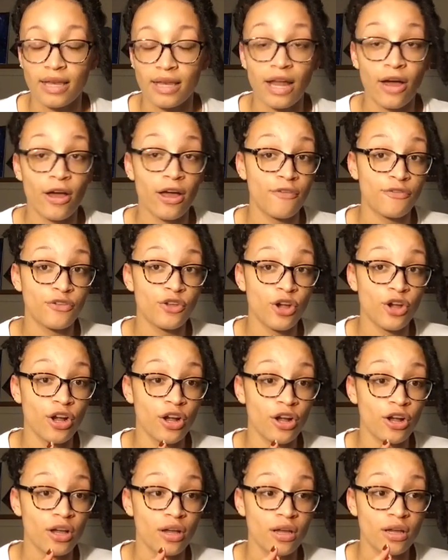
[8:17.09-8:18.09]
Now, if
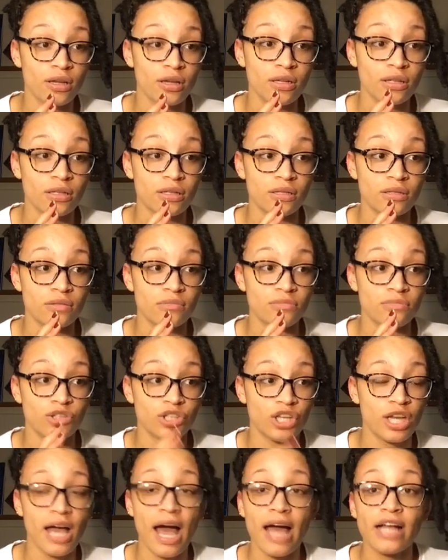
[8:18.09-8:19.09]
your
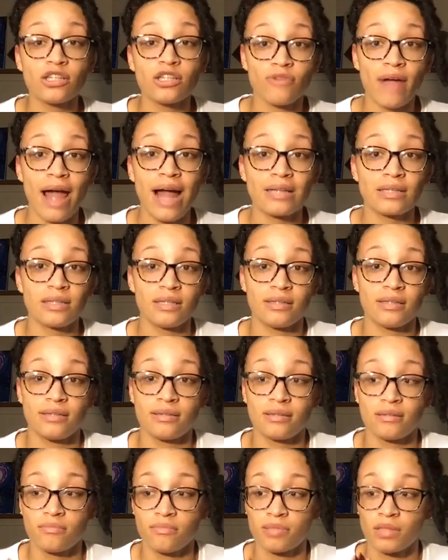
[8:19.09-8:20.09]
GI tract
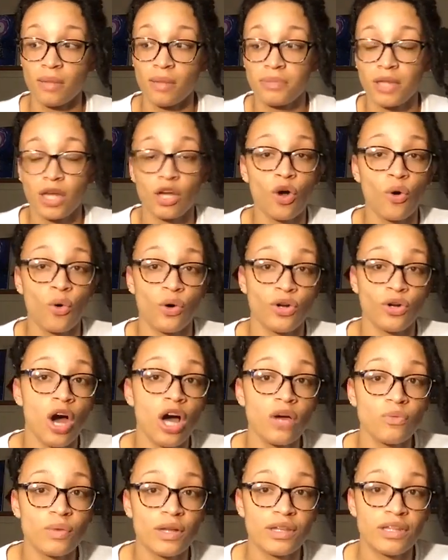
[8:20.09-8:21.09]
is something going
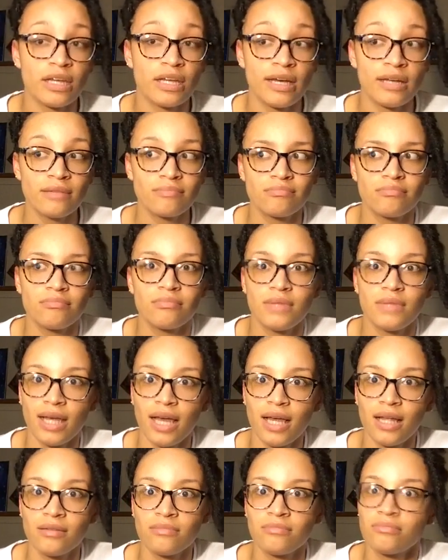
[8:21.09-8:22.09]
on with it,
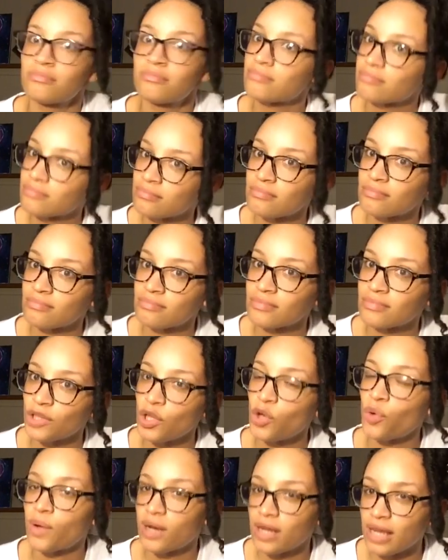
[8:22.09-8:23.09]
then
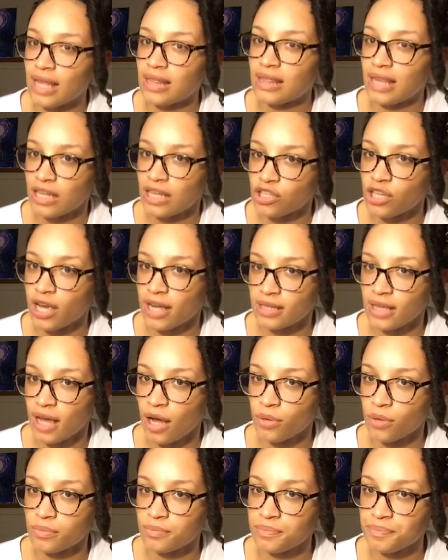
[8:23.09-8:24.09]
you want to get that checked
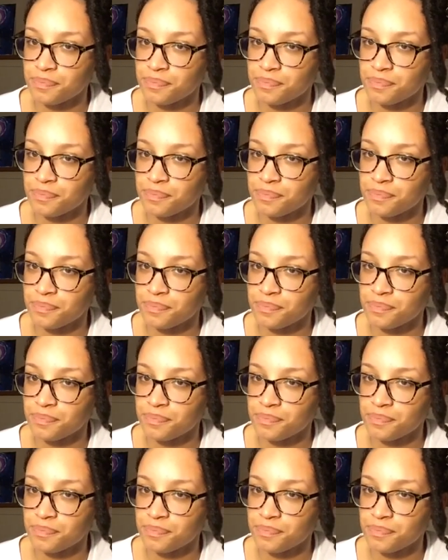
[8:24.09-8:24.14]
out.